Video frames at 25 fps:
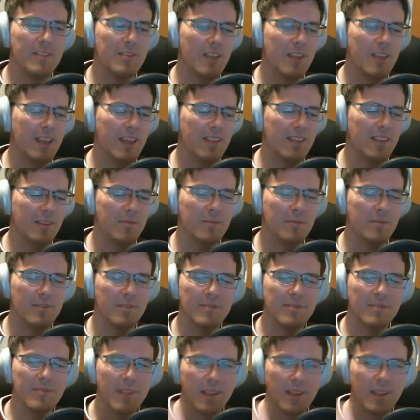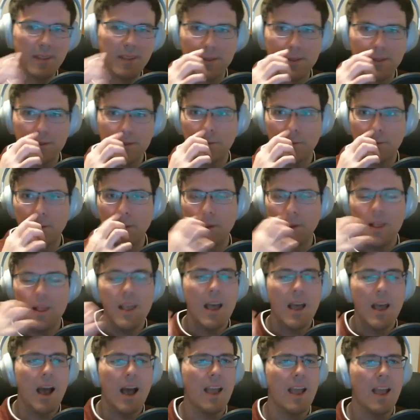sad that it was like that sitting around.
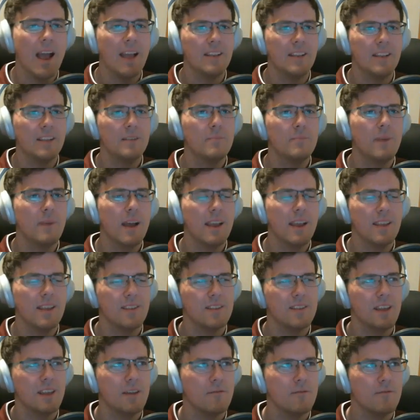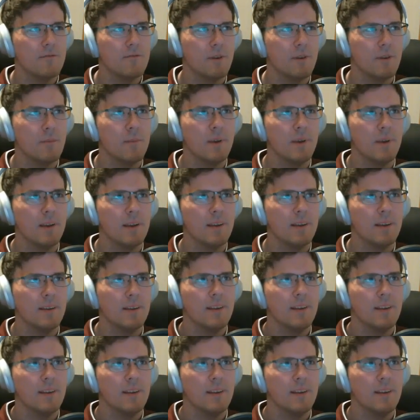I did buy a set from I